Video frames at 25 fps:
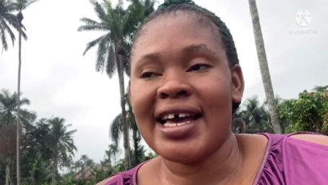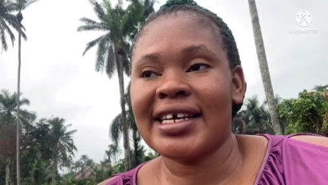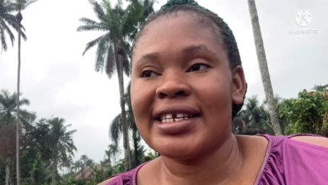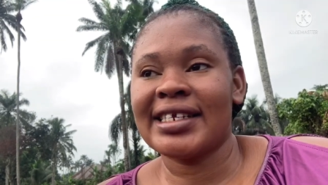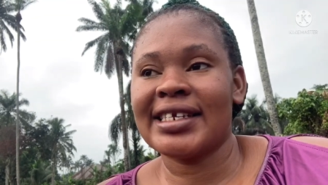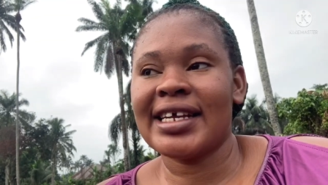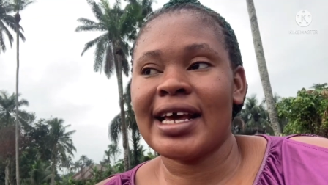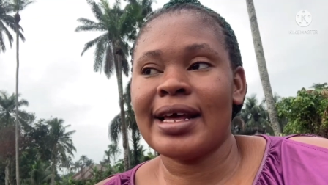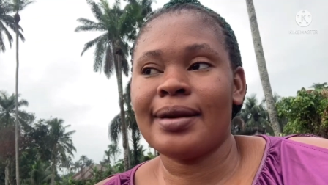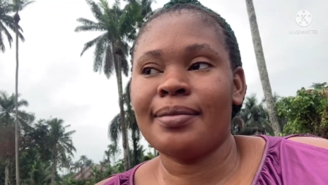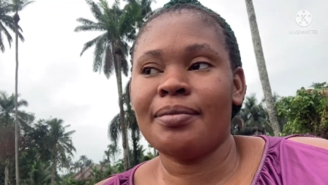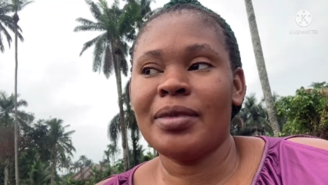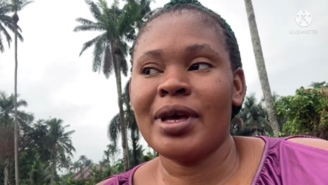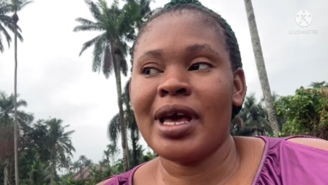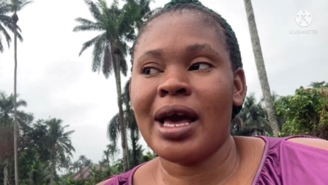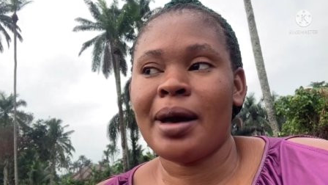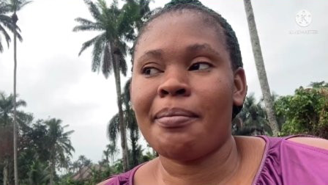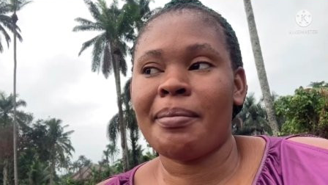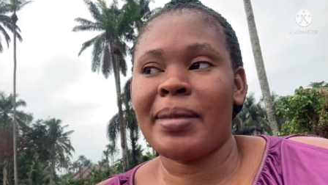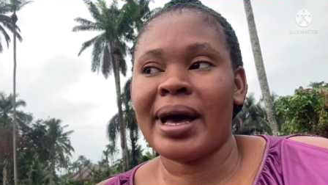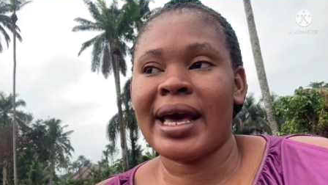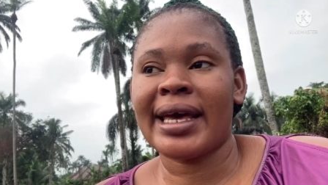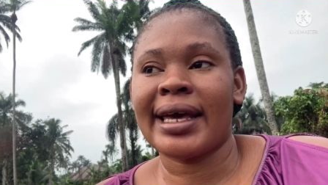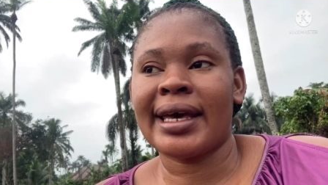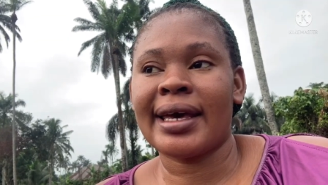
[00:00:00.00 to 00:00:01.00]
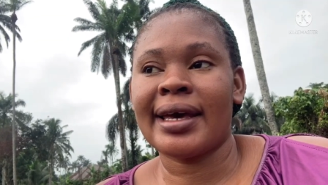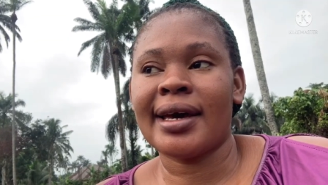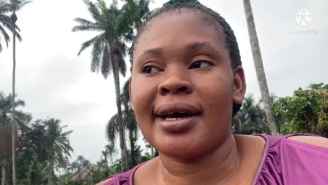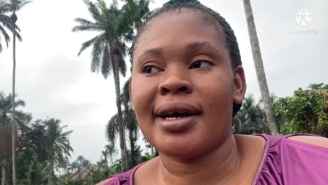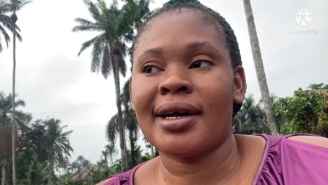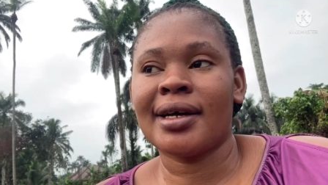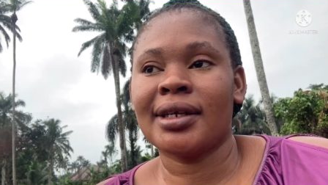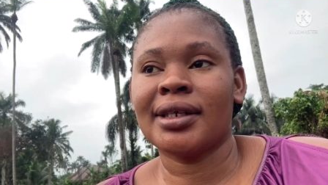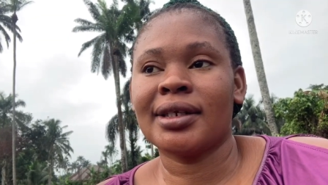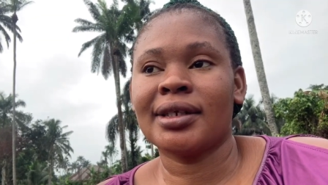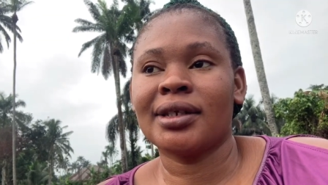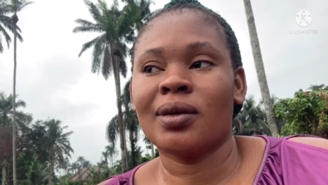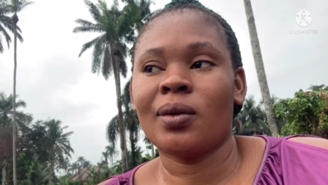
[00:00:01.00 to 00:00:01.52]
then me and my
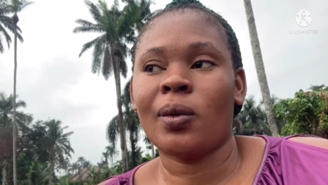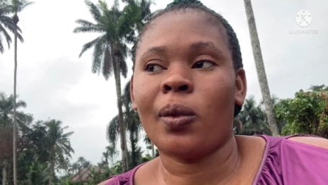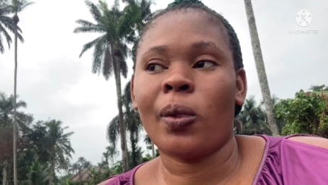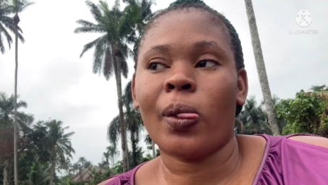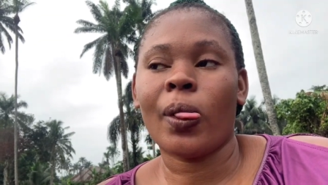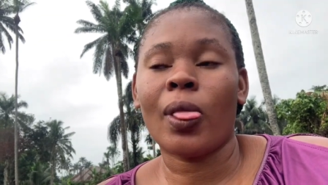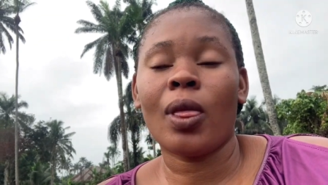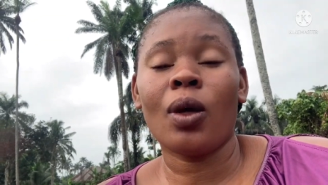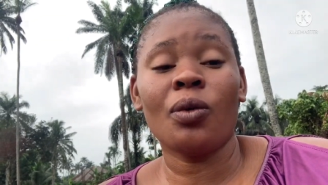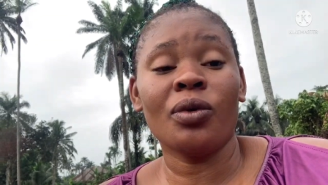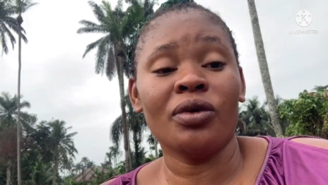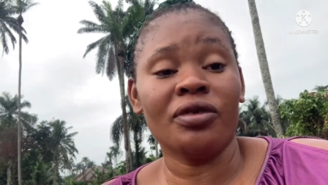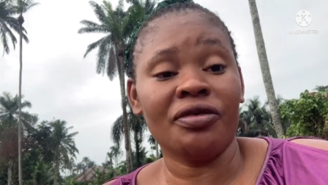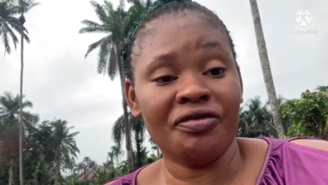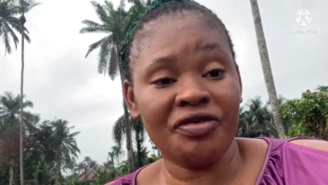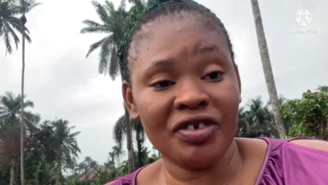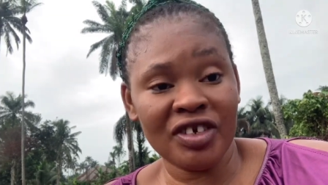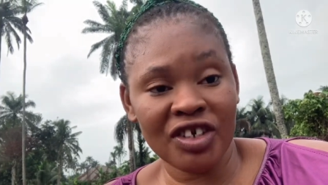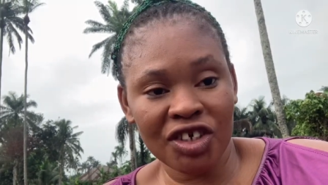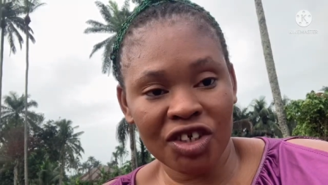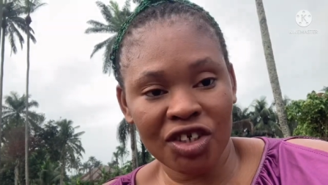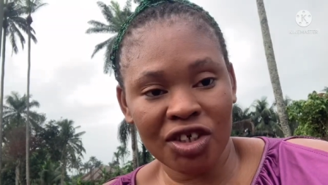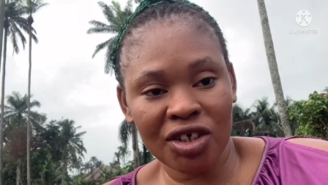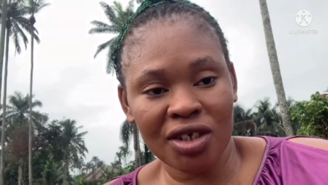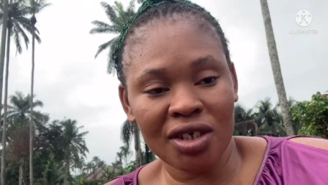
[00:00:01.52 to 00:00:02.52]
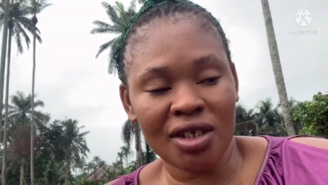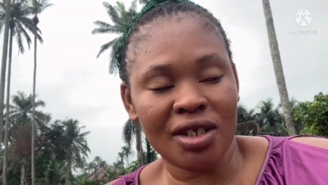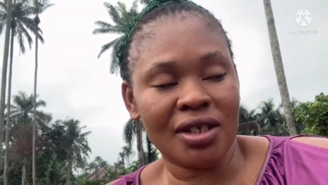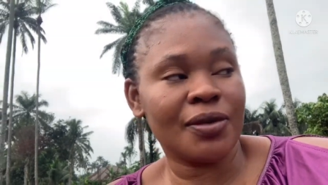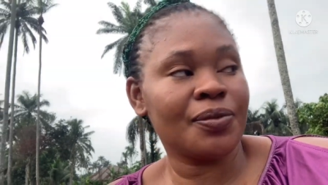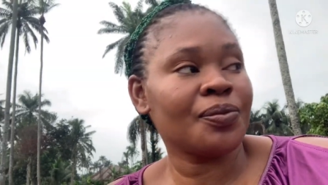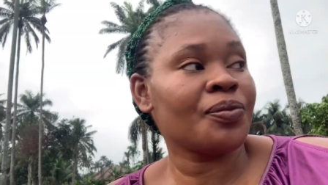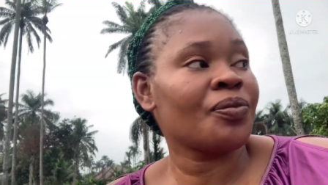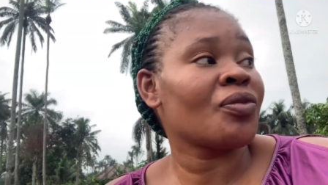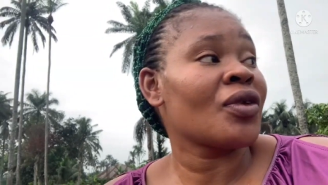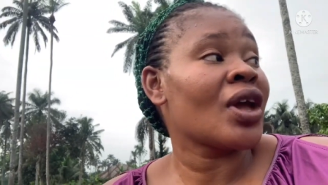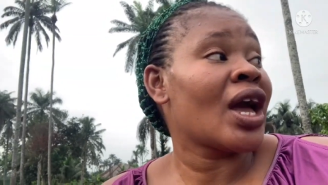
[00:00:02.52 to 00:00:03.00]
girl will finish it.